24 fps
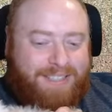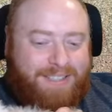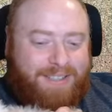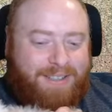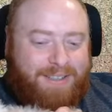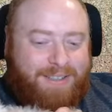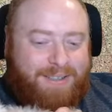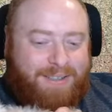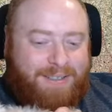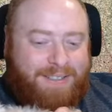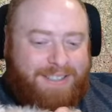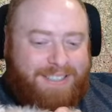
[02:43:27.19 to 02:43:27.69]

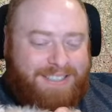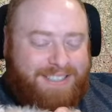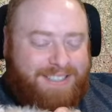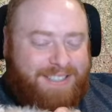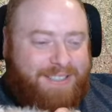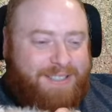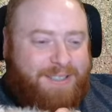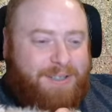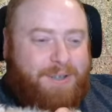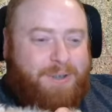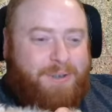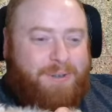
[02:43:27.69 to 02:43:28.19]
always,
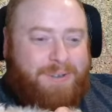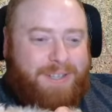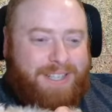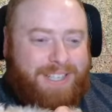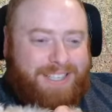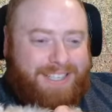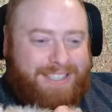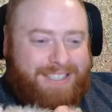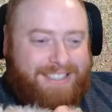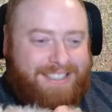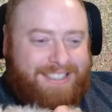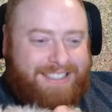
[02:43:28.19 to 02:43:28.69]

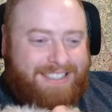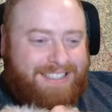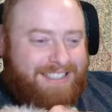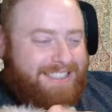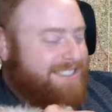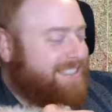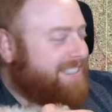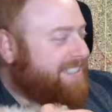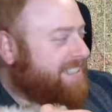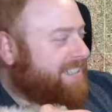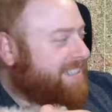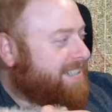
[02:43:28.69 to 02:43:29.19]
always
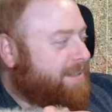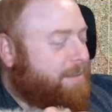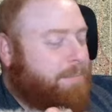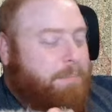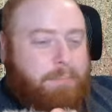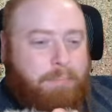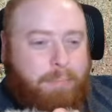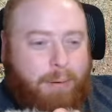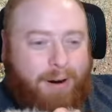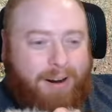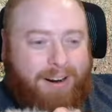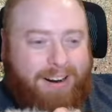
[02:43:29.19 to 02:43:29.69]

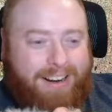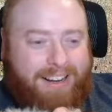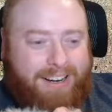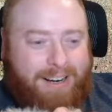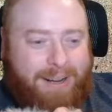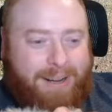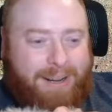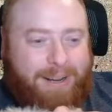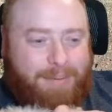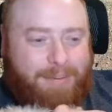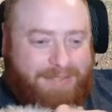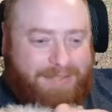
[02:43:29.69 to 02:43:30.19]
barking
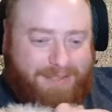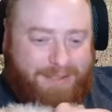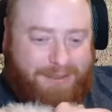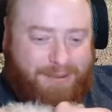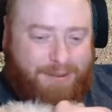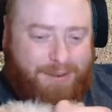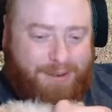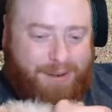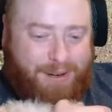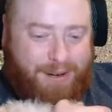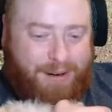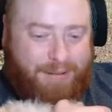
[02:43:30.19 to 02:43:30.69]
up a
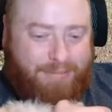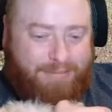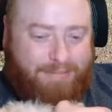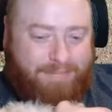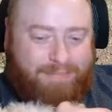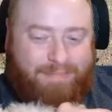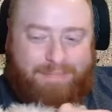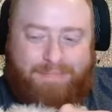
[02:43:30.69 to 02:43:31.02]
storm,